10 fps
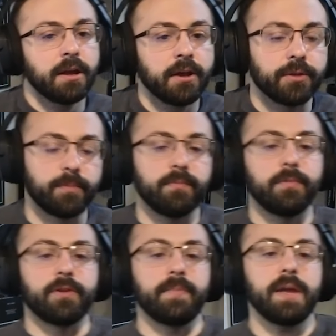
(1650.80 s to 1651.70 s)

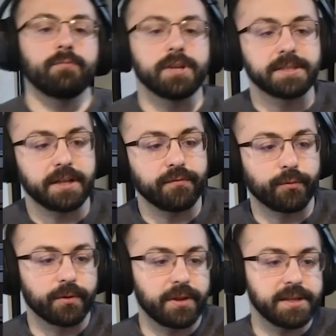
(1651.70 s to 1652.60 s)
The main reasoning
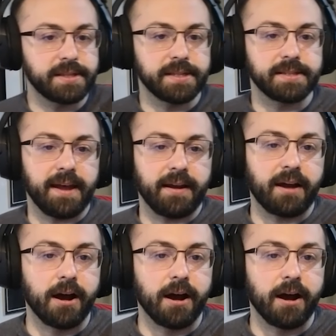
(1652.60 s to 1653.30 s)
for this is that